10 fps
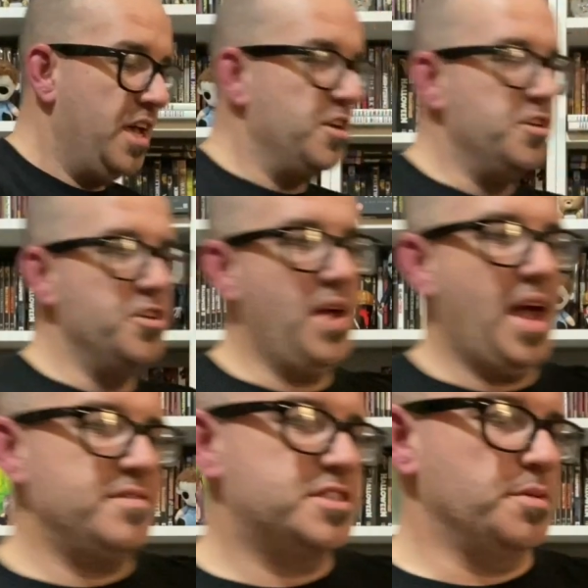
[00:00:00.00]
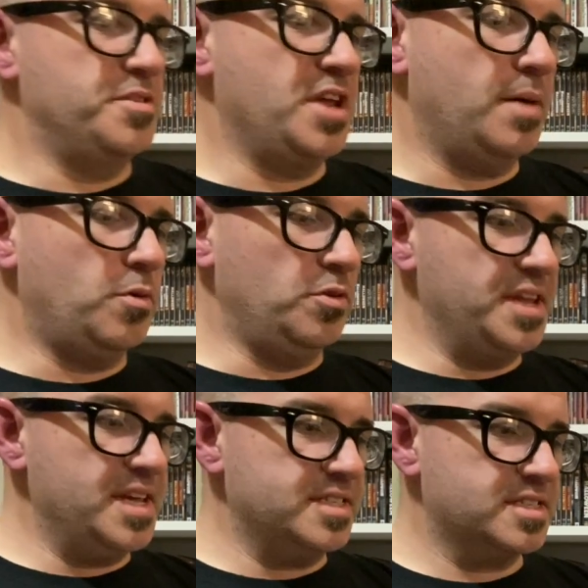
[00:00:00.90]
You do have some double
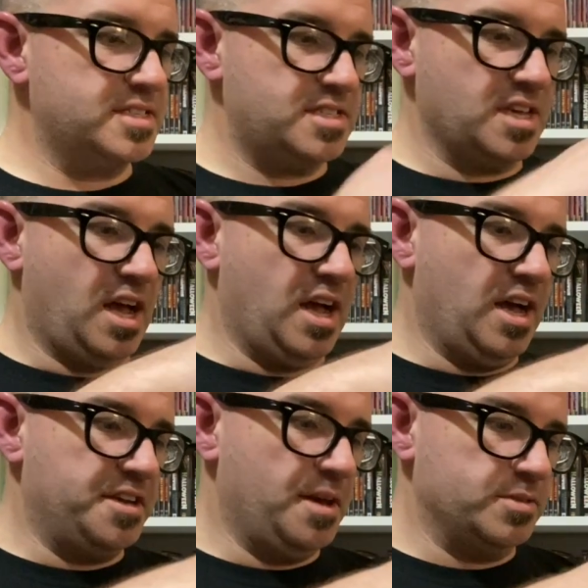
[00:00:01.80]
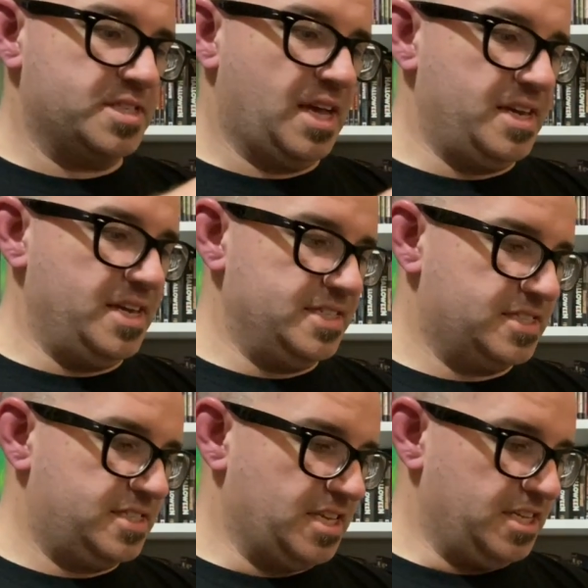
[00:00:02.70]
discs, double-sided
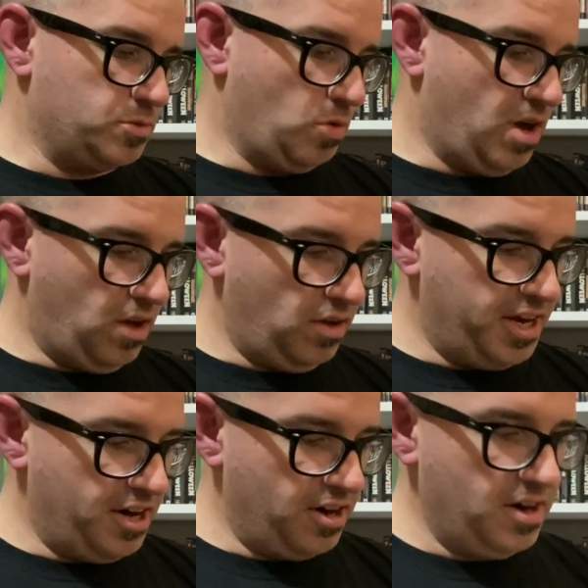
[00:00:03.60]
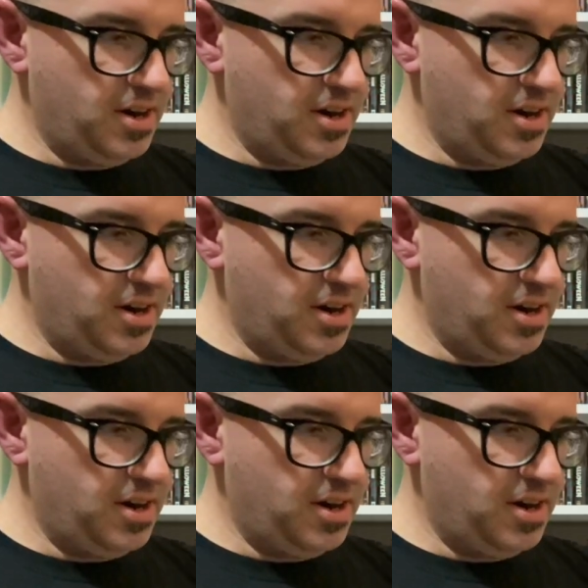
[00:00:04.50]
discs as well here.